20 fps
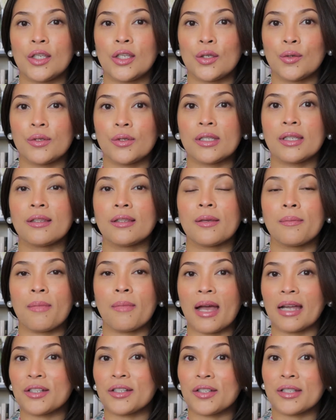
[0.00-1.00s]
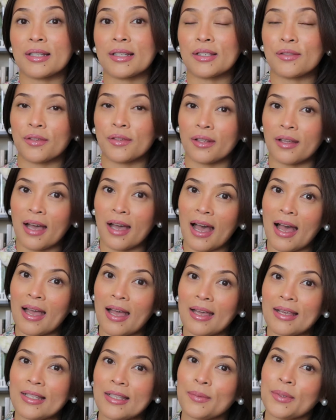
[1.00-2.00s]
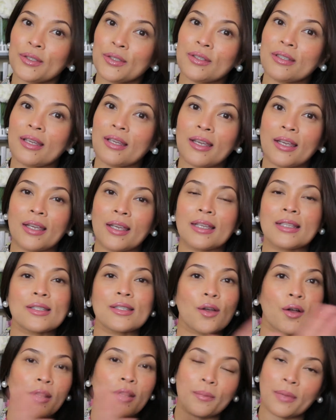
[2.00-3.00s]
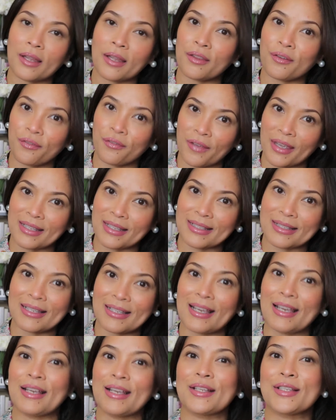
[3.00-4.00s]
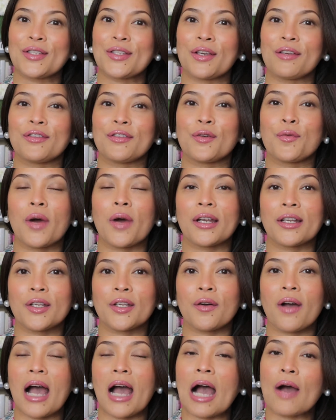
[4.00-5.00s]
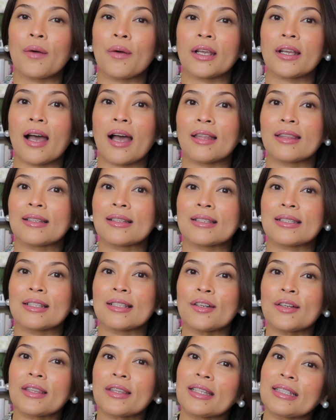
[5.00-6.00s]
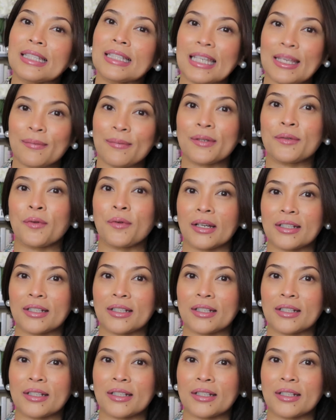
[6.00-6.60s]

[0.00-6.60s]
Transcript: using the Match Stix for the eyes, but today it's all about the face. So if you want to know how I got this look, then keep on